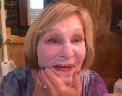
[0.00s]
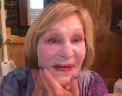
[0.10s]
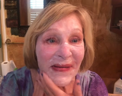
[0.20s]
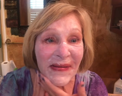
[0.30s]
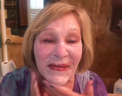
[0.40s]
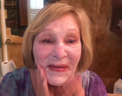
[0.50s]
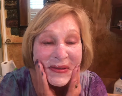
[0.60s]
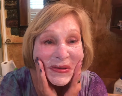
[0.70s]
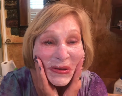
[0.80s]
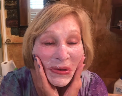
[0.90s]

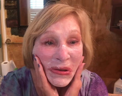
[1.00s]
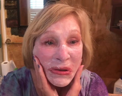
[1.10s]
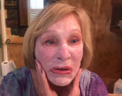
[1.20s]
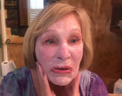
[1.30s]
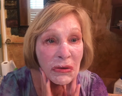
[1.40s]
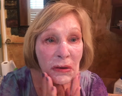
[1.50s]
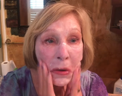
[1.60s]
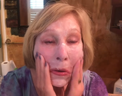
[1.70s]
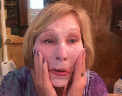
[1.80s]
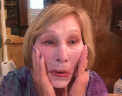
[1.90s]

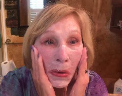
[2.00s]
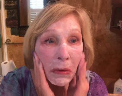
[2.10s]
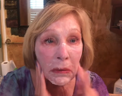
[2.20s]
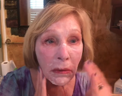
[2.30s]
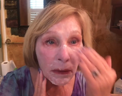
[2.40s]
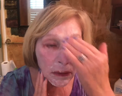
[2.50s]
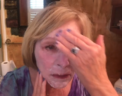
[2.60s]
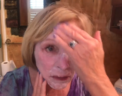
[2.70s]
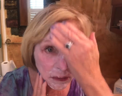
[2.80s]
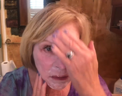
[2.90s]

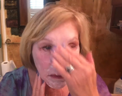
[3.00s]
(no one is talking)